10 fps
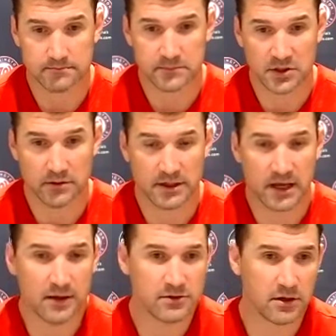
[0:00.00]
You know, the
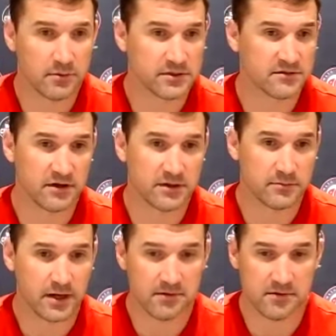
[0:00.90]
game is always fun,
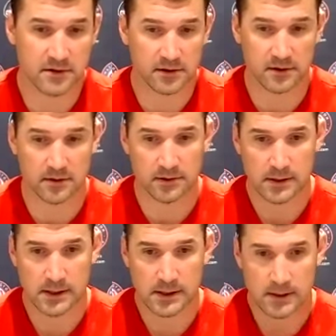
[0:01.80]
but I think
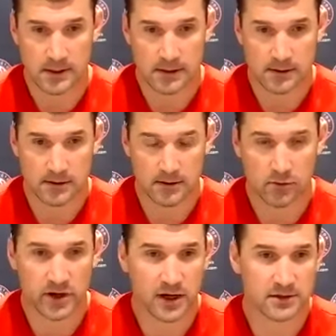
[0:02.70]
the
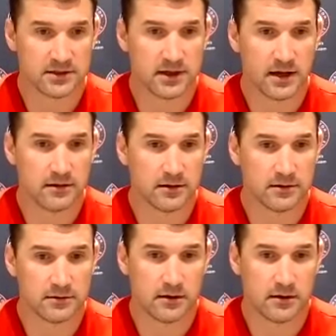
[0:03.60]
winning together,